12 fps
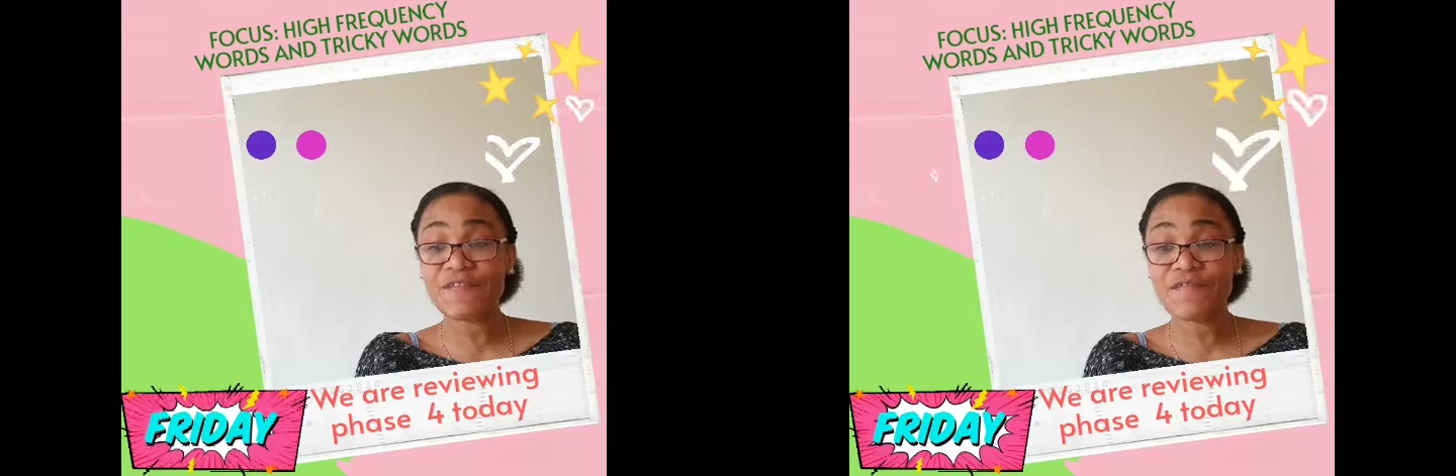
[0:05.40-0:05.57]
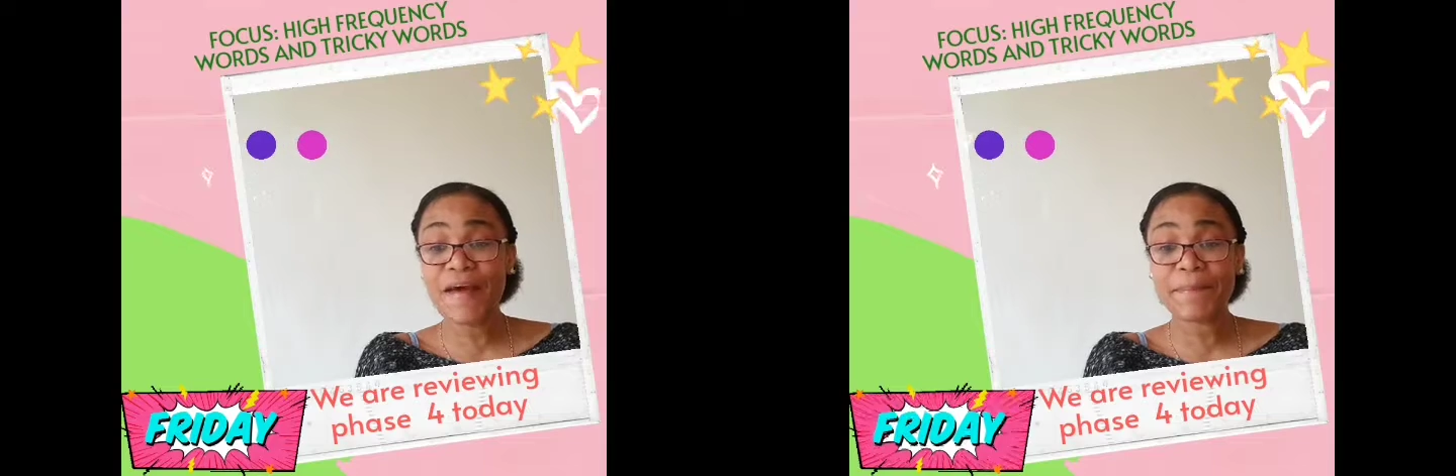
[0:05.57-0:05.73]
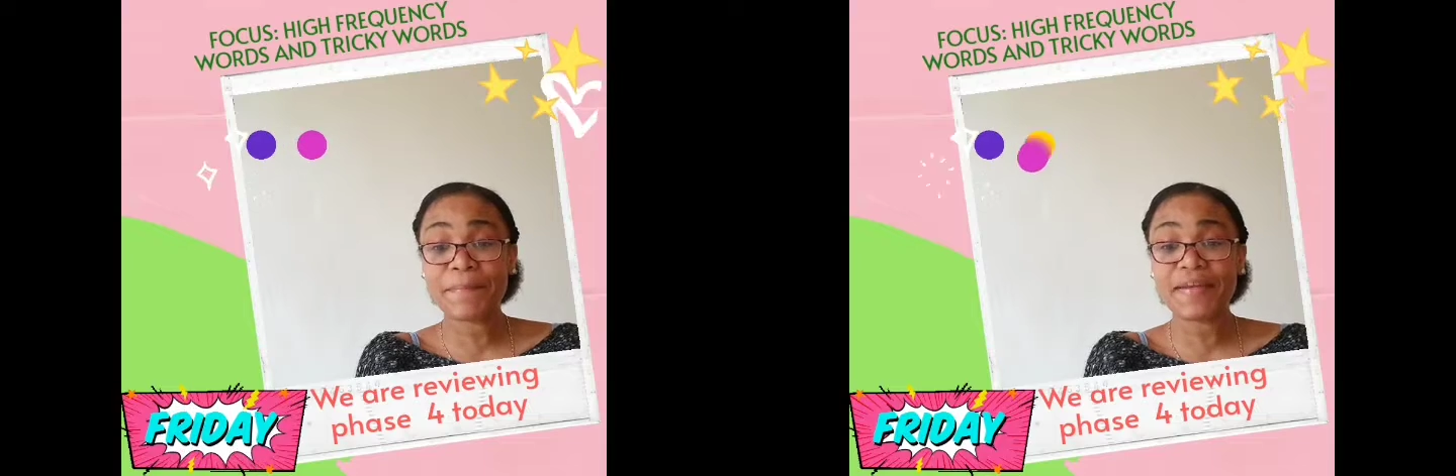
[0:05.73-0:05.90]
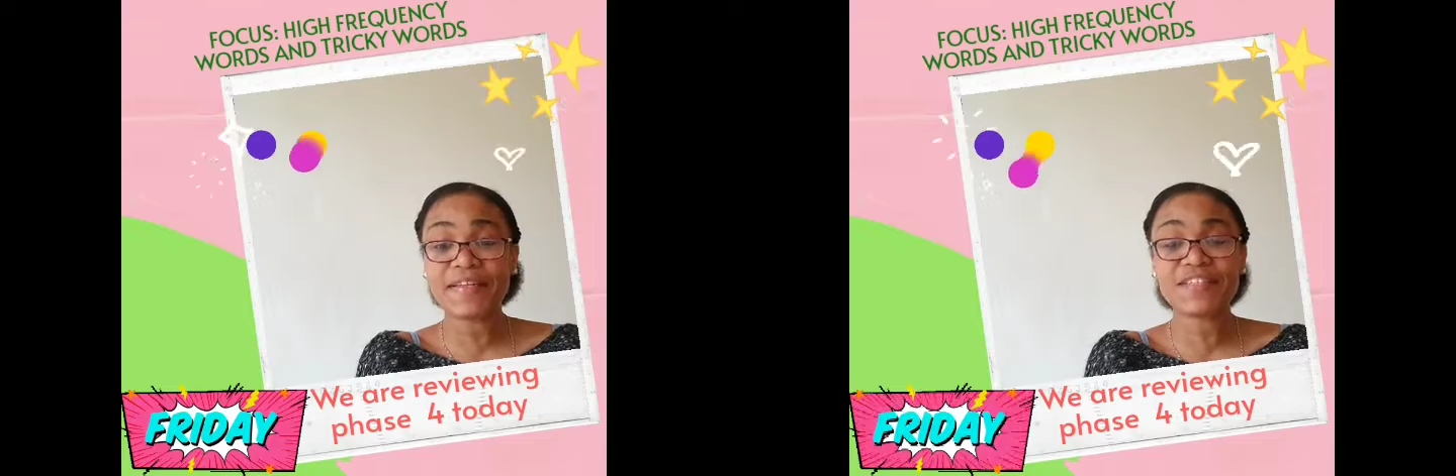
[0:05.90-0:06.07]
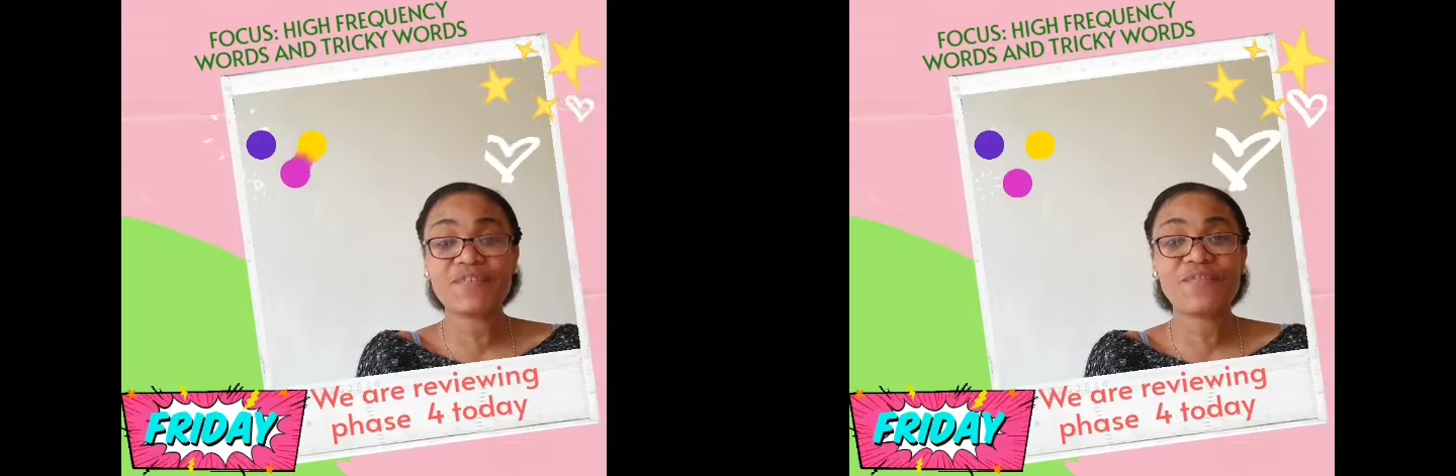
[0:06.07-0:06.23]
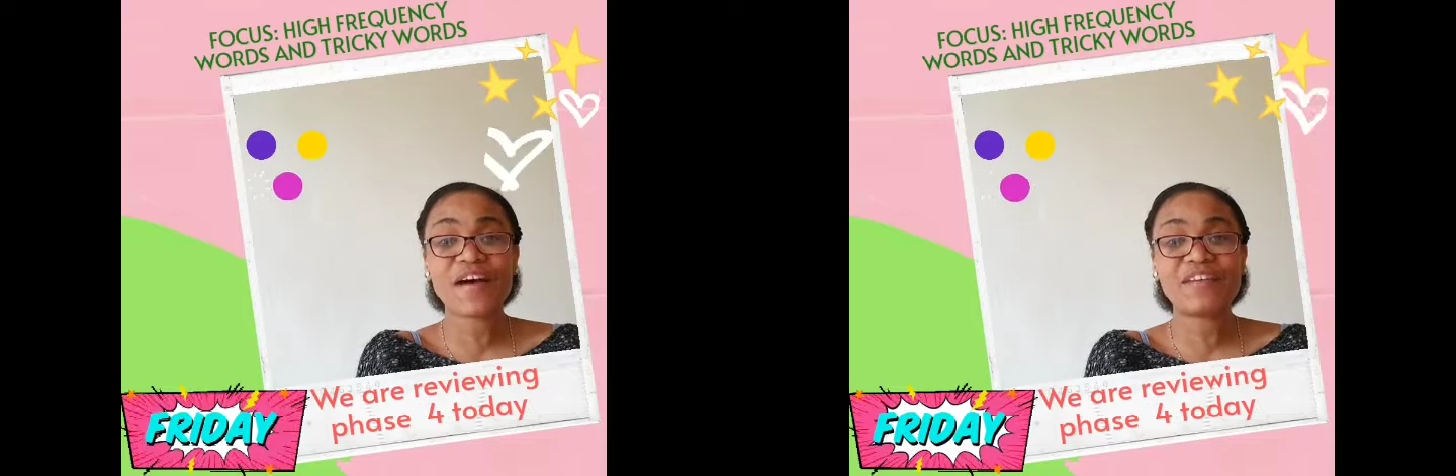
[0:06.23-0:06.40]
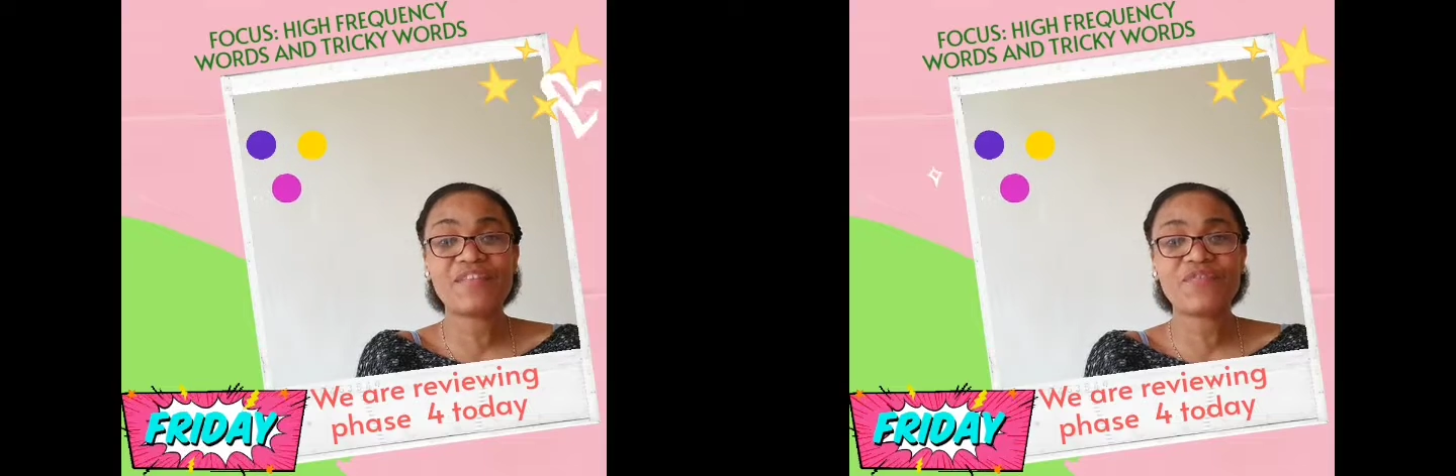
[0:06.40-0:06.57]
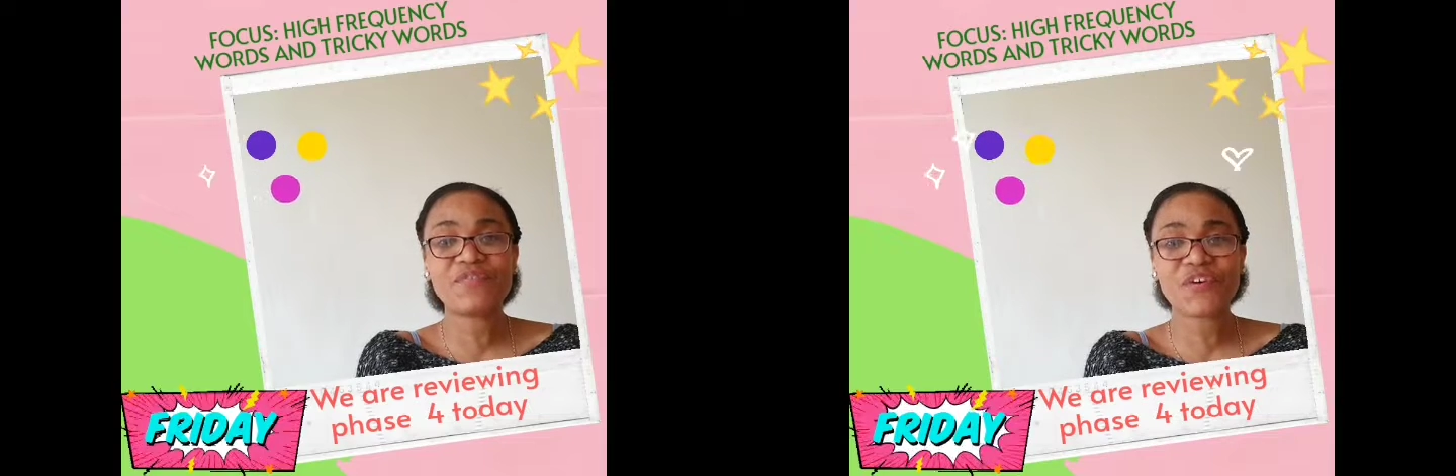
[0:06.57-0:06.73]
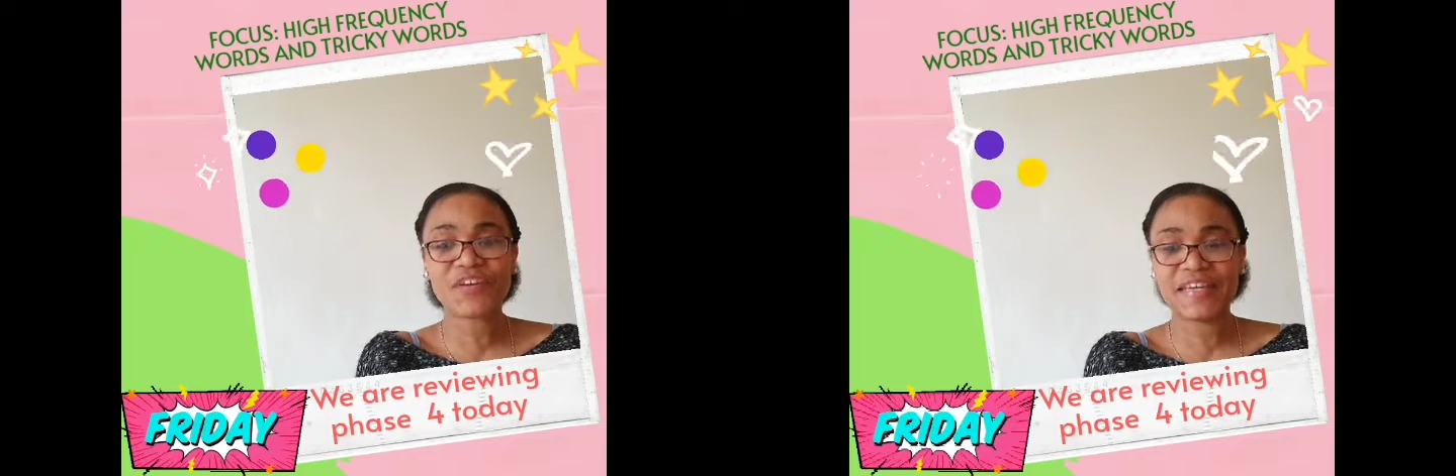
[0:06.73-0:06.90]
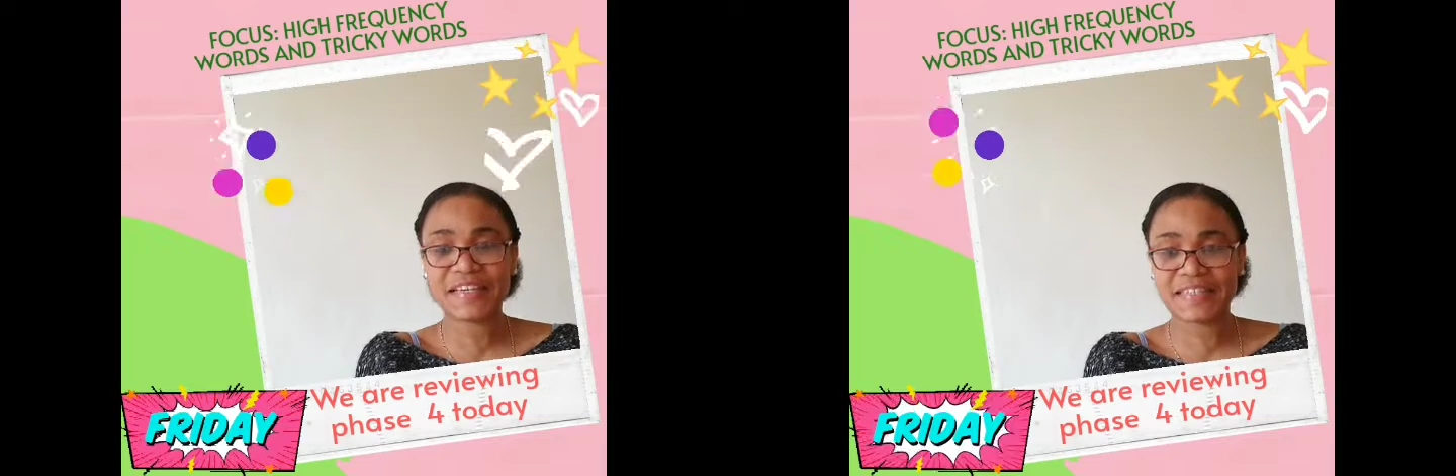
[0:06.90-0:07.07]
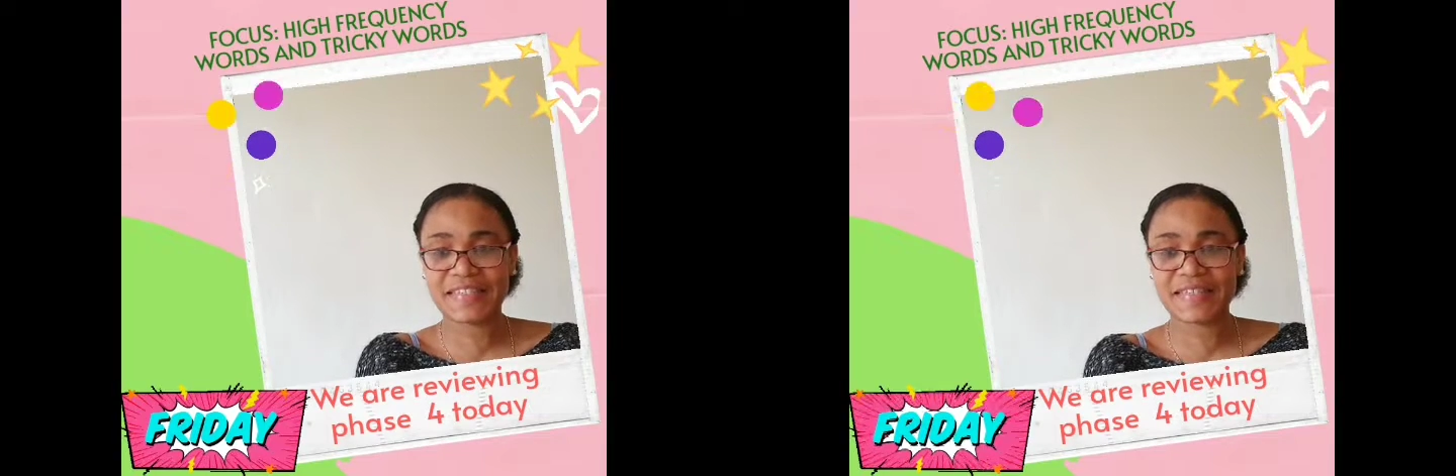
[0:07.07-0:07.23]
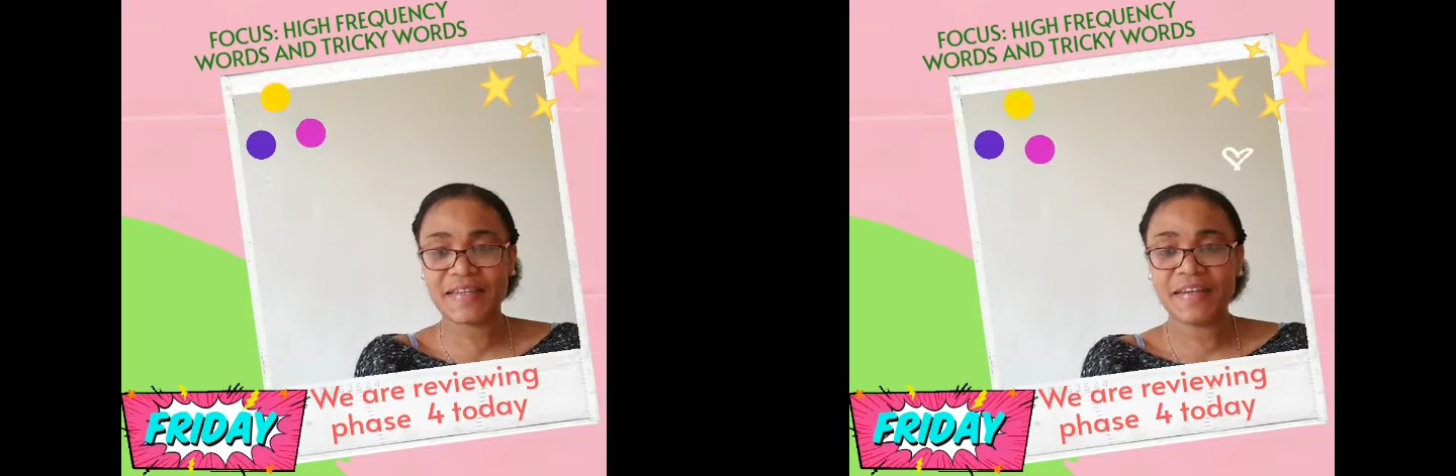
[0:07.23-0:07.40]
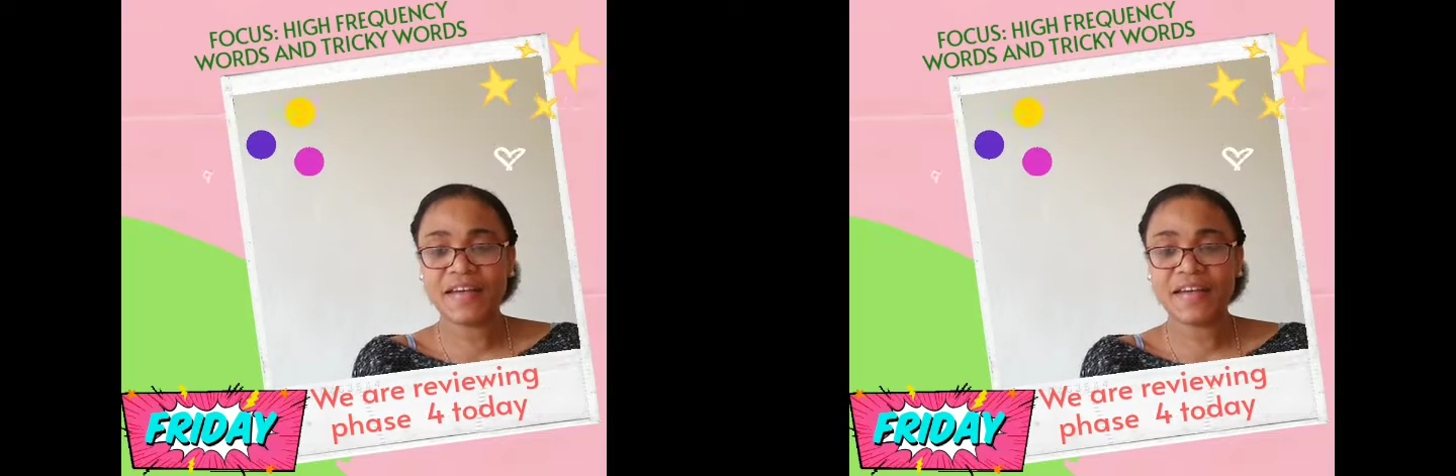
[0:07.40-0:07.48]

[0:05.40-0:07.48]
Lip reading: Fabulous Fun Phonics.